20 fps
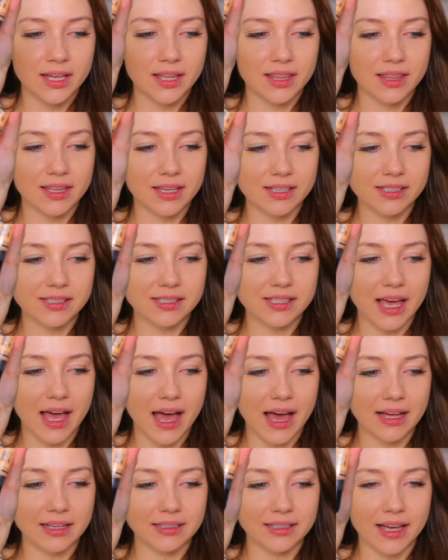this
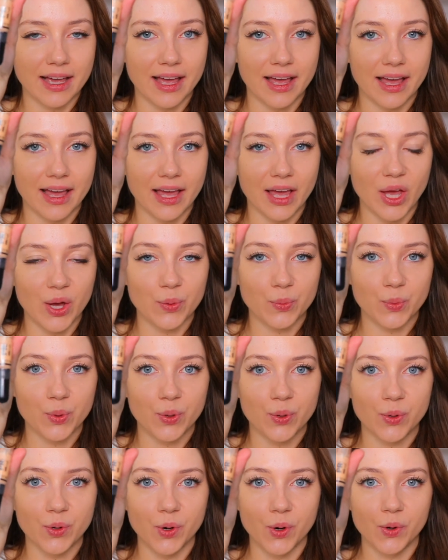LA
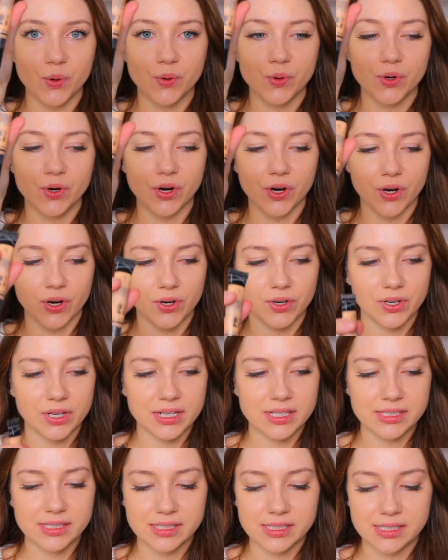Pro Girl
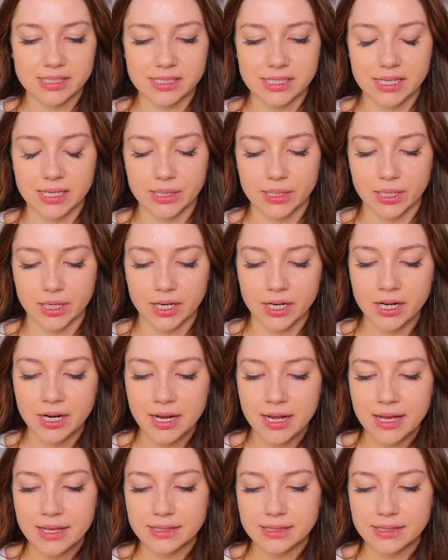concealer.